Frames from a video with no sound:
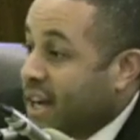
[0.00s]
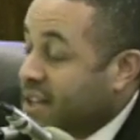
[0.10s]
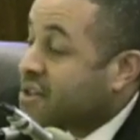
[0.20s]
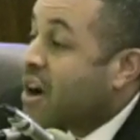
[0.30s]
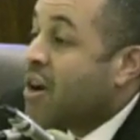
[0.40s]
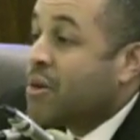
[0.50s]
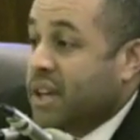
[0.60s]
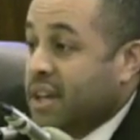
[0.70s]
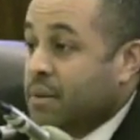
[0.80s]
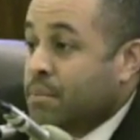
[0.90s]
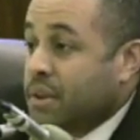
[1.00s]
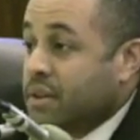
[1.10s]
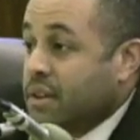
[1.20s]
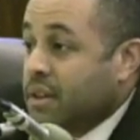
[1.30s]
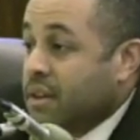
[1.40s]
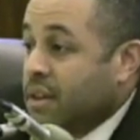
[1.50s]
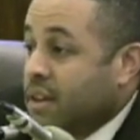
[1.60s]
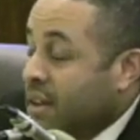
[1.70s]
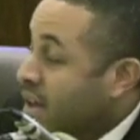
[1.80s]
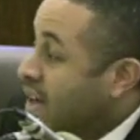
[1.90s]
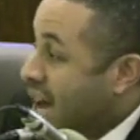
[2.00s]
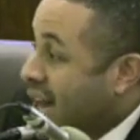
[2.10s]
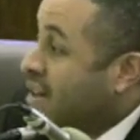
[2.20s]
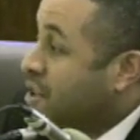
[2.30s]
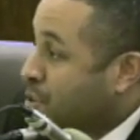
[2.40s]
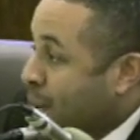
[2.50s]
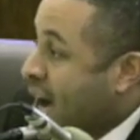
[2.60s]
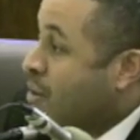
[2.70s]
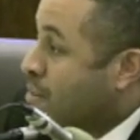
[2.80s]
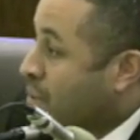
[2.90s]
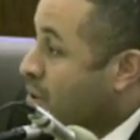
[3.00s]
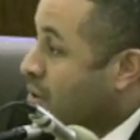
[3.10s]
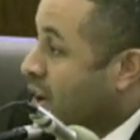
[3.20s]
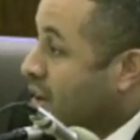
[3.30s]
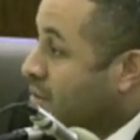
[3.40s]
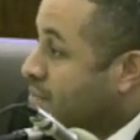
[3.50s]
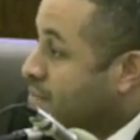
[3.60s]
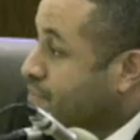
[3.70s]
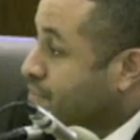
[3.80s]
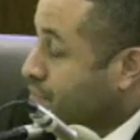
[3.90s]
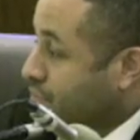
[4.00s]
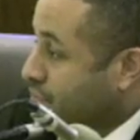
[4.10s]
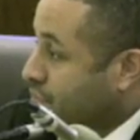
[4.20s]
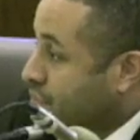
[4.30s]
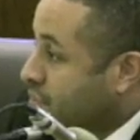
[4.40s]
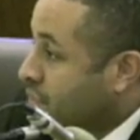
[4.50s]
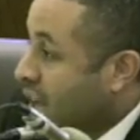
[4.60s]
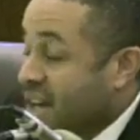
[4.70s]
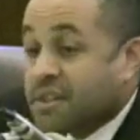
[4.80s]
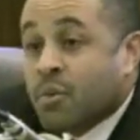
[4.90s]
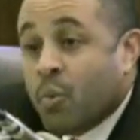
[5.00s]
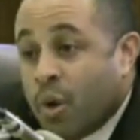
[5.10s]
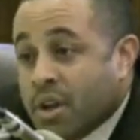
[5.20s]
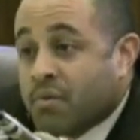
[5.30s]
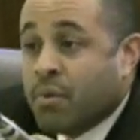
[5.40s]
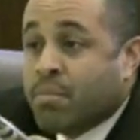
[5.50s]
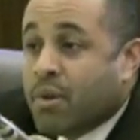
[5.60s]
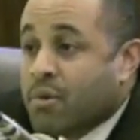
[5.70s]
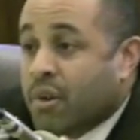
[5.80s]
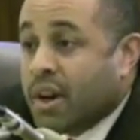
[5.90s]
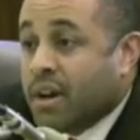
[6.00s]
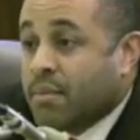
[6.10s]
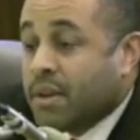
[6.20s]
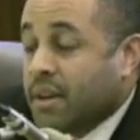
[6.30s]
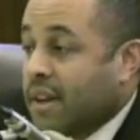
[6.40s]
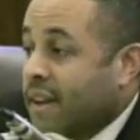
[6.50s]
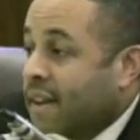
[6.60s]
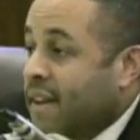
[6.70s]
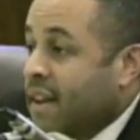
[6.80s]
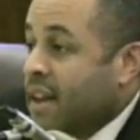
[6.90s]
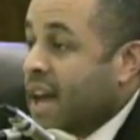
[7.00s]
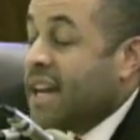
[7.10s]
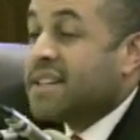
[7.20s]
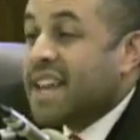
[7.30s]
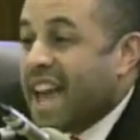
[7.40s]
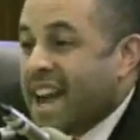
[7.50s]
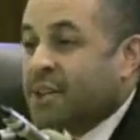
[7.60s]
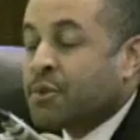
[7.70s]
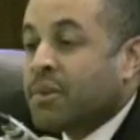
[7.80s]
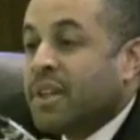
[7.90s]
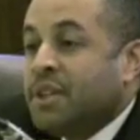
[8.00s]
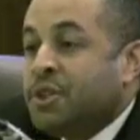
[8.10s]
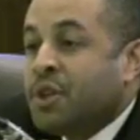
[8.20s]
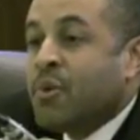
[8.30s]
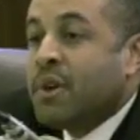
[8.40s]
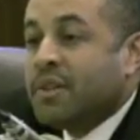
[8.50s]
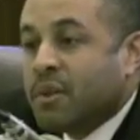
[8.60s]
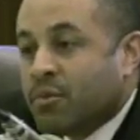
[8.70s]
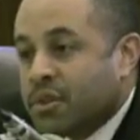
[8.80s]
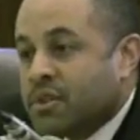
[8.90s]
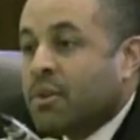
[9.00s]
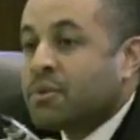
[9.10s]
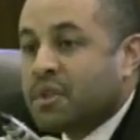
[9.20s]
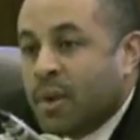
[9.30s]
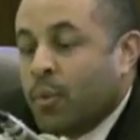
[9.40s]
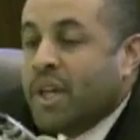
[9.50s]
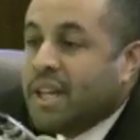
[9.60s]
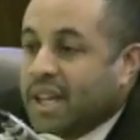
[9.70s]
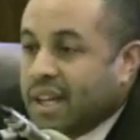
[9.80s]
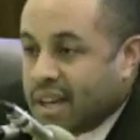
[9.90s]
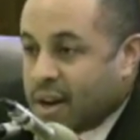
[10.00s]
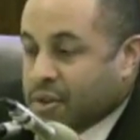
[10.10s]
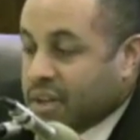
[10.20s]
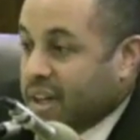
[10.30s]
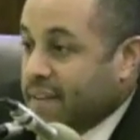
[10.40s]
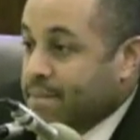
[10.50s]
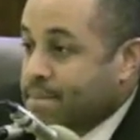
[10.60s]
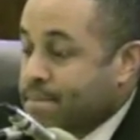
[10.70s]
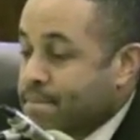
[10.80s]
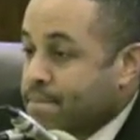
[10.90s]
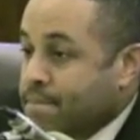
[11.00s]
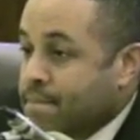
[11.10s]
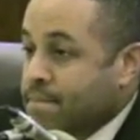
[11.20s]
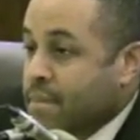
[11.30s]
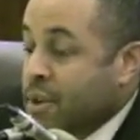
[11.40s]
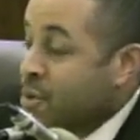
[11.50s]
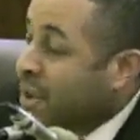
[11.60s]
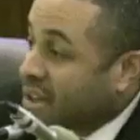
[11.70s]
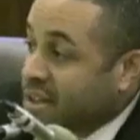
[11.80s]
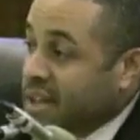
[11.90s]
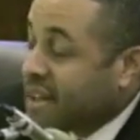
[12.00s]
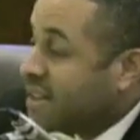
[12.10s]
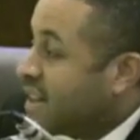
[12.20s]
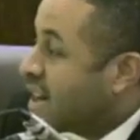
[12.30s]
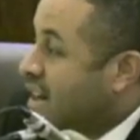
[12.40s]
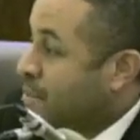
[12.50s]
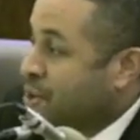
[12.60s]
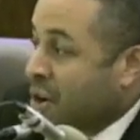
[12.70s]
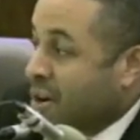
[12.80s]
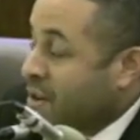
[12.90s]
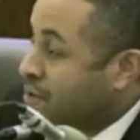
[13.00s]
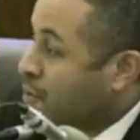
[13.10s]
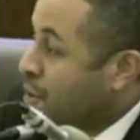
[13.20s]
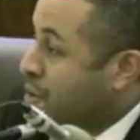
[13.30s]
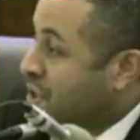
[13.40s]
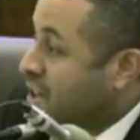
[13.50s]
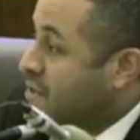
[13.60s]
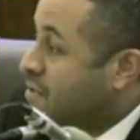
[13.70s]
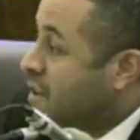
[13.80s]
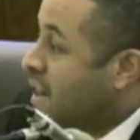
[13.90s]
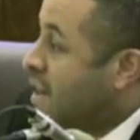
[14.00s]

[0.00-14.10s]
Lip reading: and it's called KIP, Knowledge is Power Program. And it's a wonderful program. And it's actually showing the results that we need in our state. You can look at the charts for yourself.